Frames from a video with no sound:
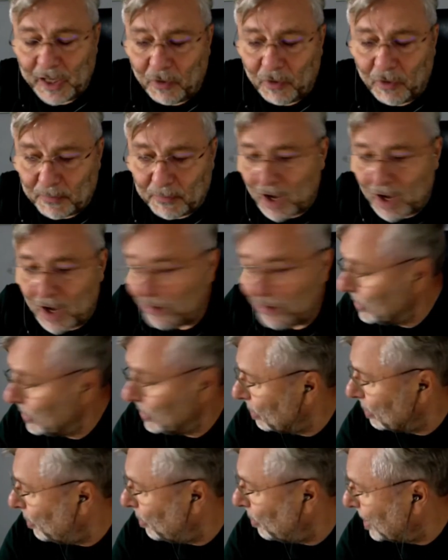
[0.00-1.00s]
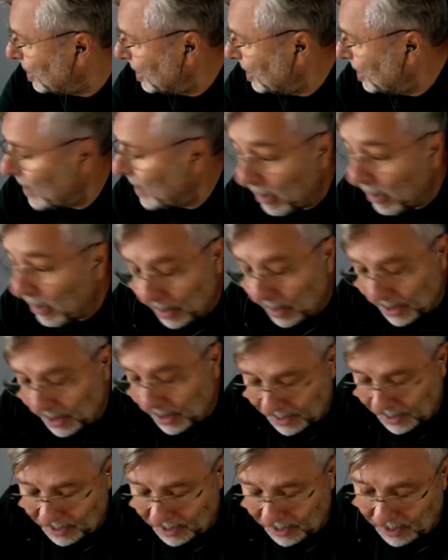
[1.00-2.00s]
our mouse or in
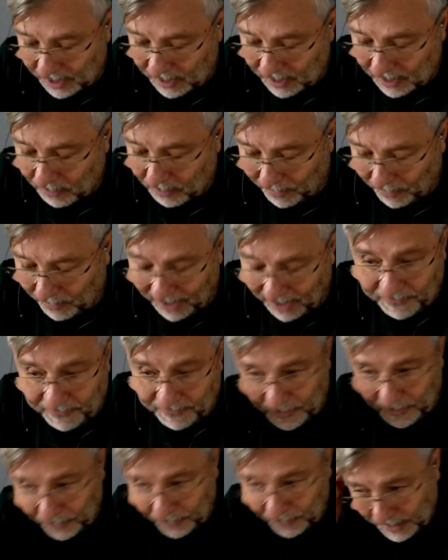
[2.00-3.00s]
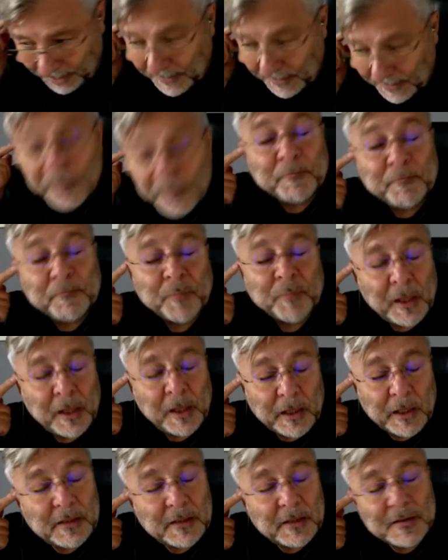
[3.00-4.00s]
our mobile phone.
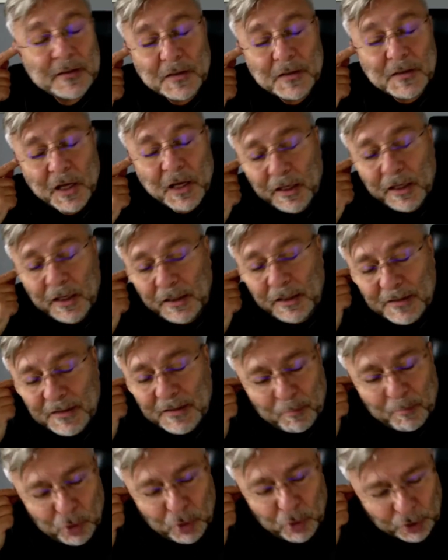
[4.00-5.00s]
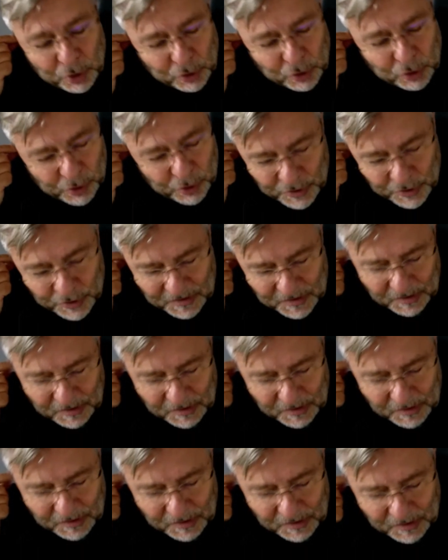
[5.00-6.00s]
It's a
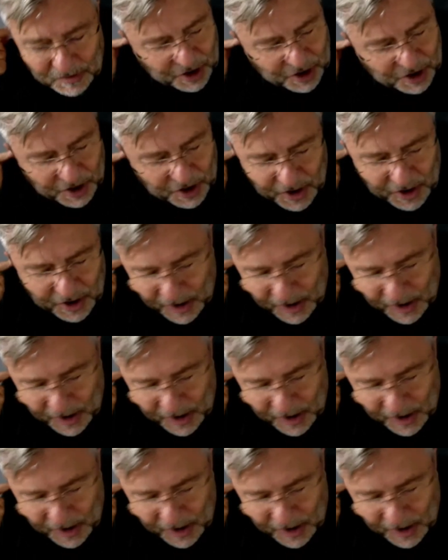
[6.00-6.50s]
Bluetooth which